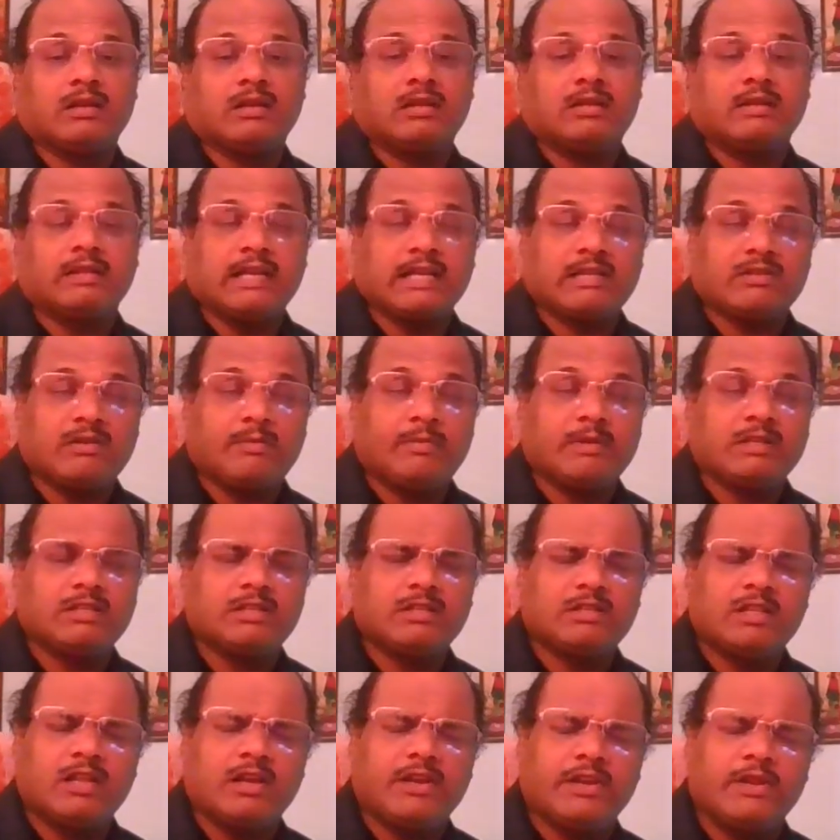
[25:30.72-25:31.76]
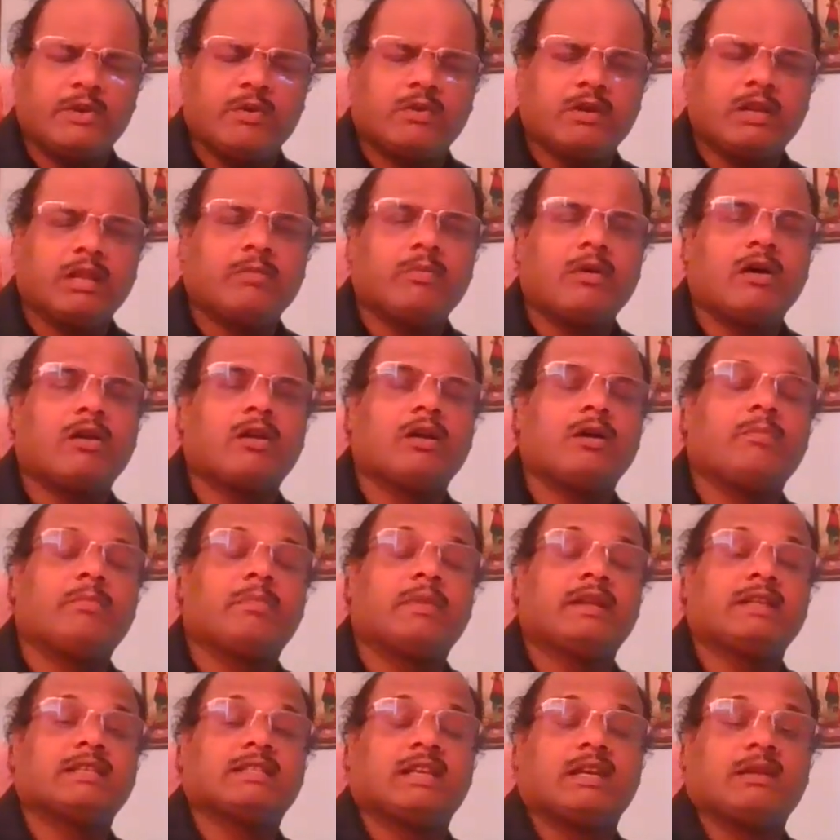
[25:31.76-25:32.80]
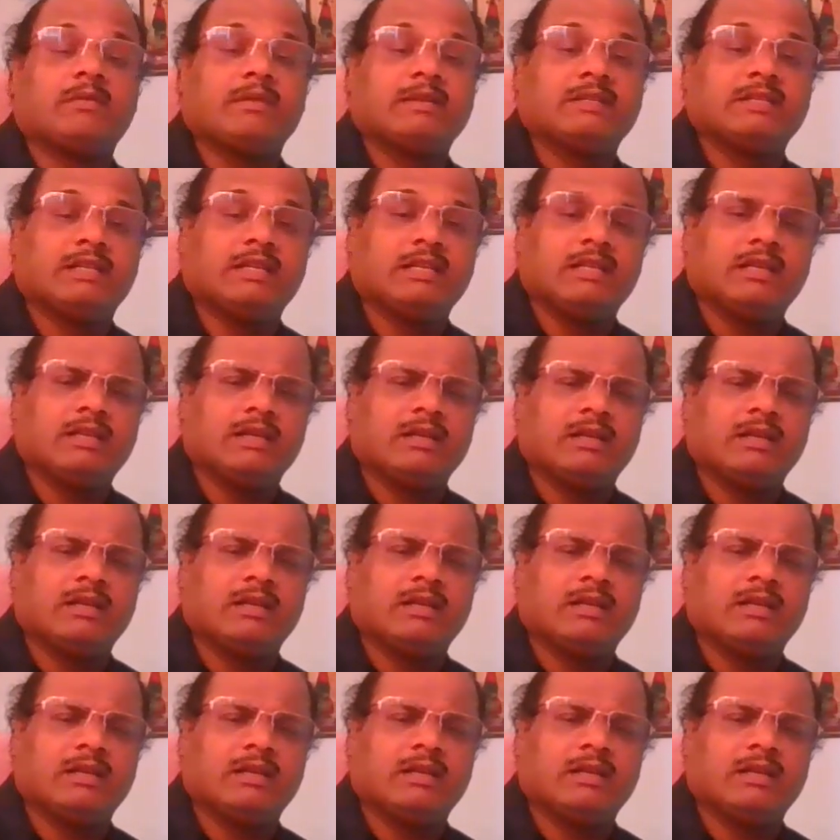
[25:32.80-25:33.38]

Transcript: That's why basically the nuclear power companies are basically